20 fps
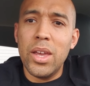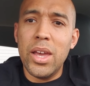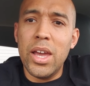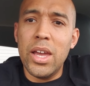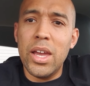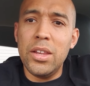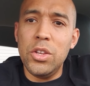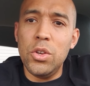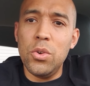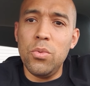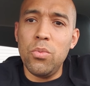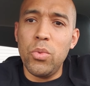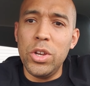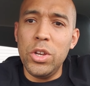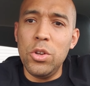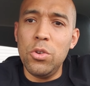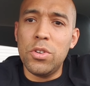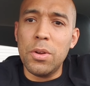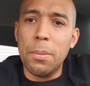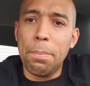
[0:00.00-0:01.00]
And you,
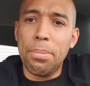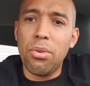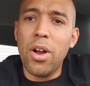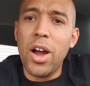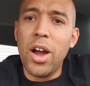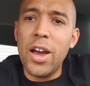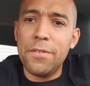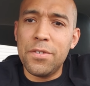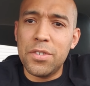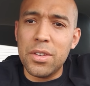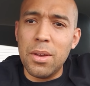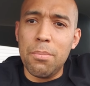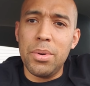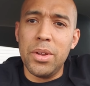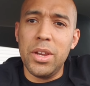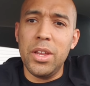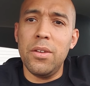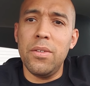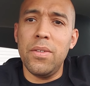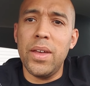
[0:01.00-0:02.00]
when you deprive
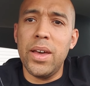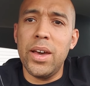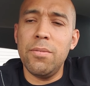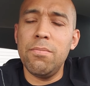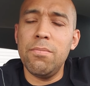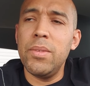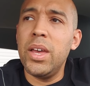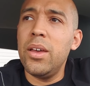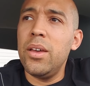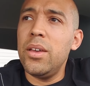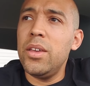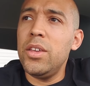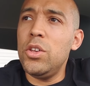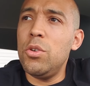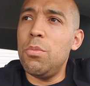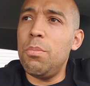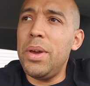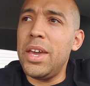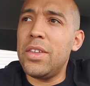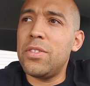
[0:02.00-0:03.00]
somebody of that,
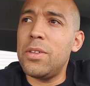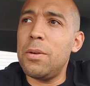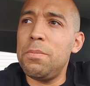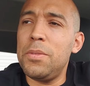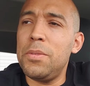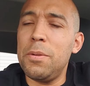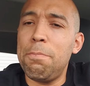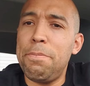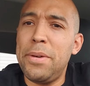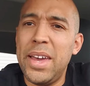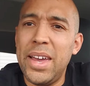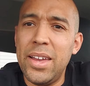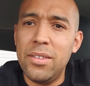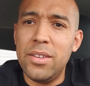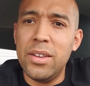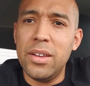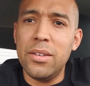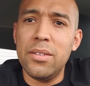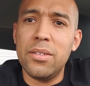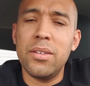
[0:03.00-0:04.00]
you make them
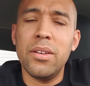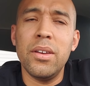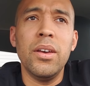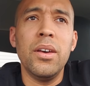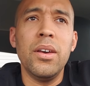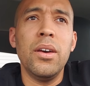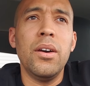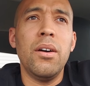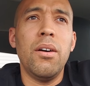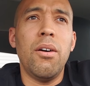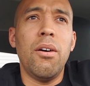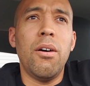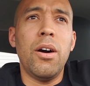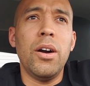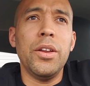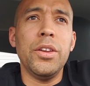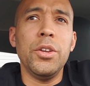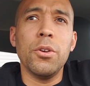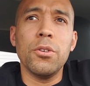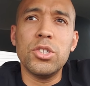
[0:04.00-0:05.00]
dependent
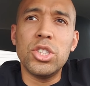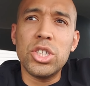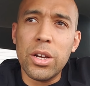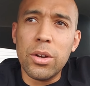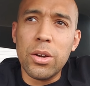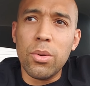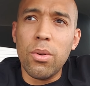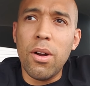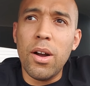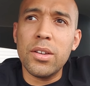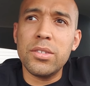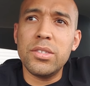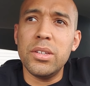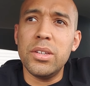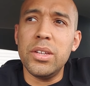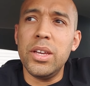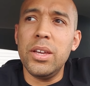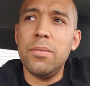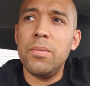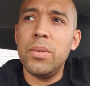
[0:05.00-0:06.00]
on your
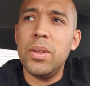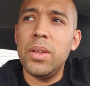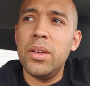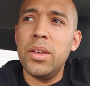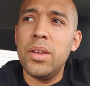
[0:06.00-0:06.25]
generosity.